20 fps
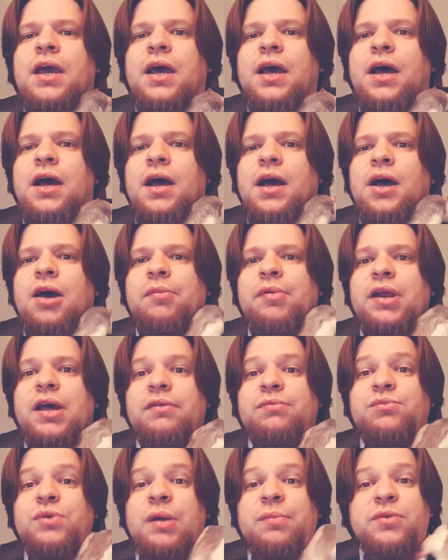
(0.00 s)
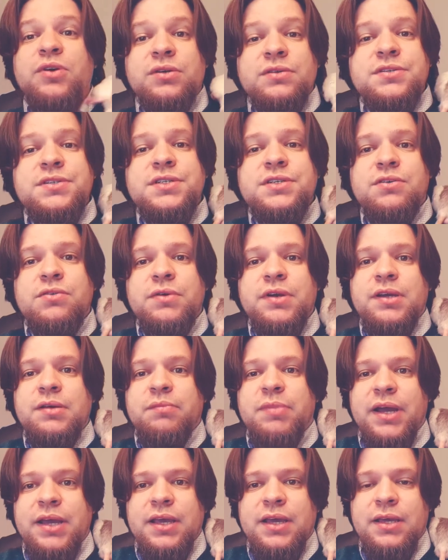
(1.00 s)
uh, but I'm, I'm considering
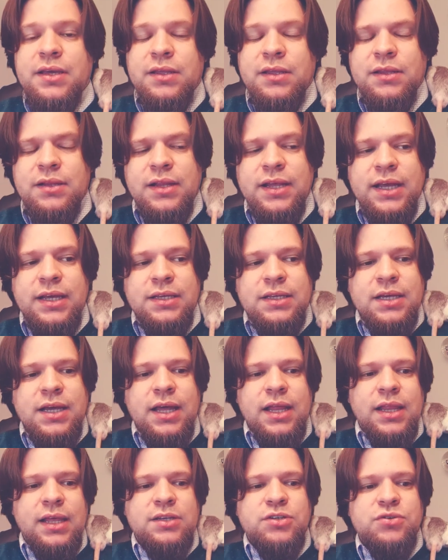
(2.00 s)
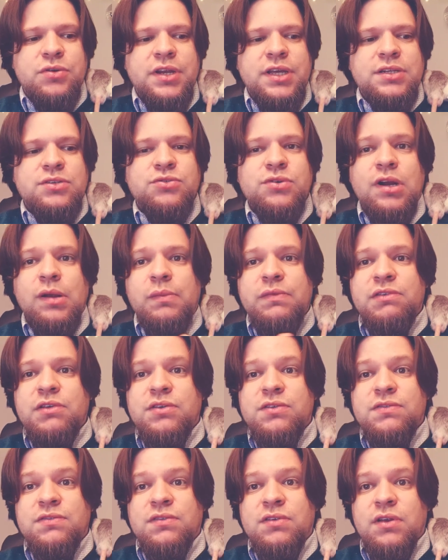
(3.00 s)
buying like electronic drums
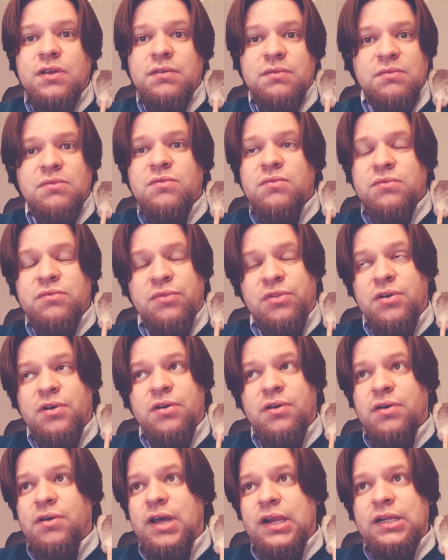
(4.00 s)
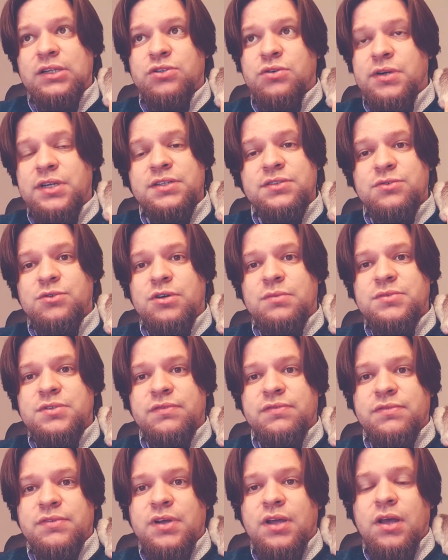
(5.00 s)
because the electronic drums
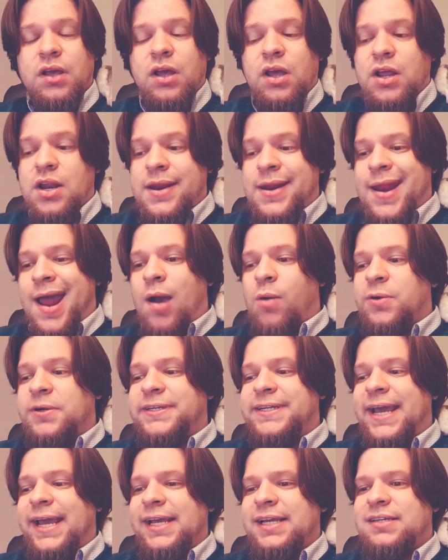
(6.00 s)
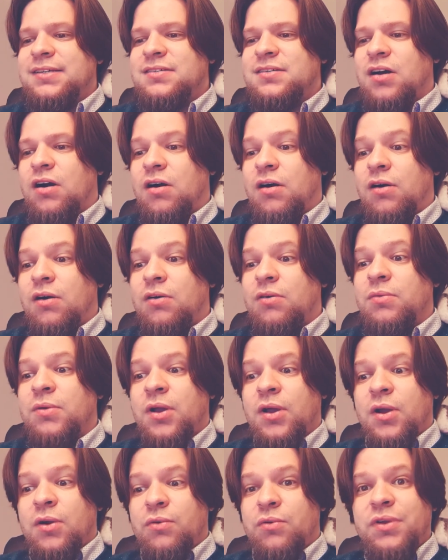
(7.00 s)
of nowadays are
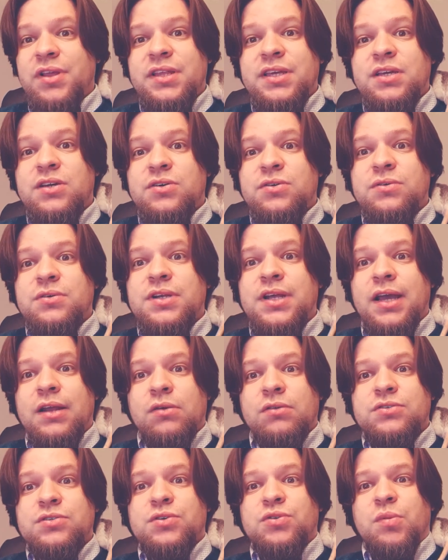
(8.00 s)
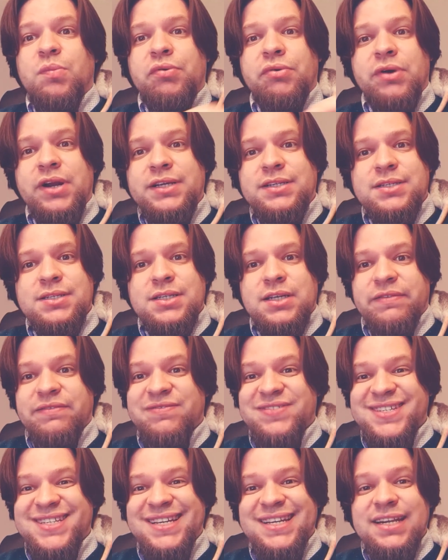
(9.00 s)
really good and also the prices
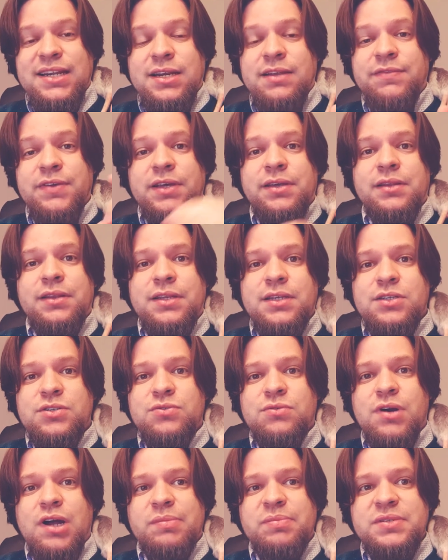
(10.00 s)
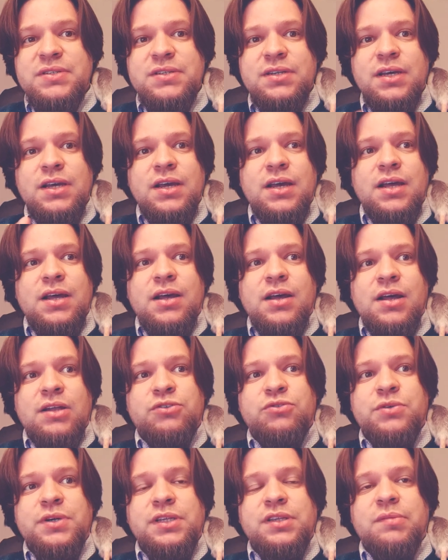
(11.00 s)
have significantly dropped uh,
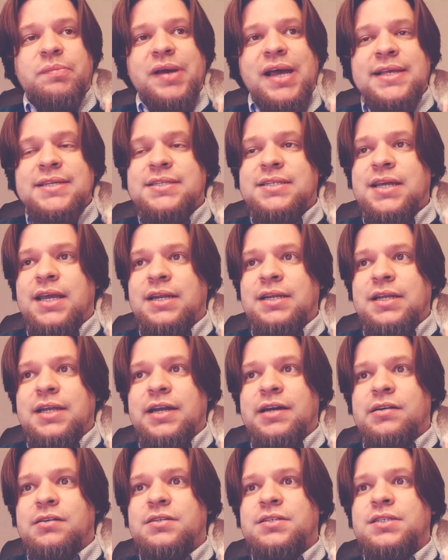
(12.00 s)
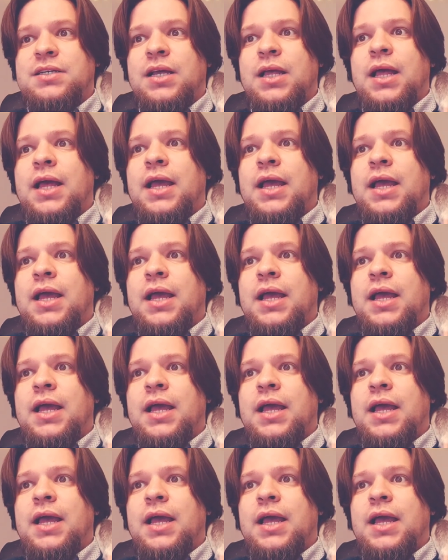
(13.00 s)
during the past 10 years.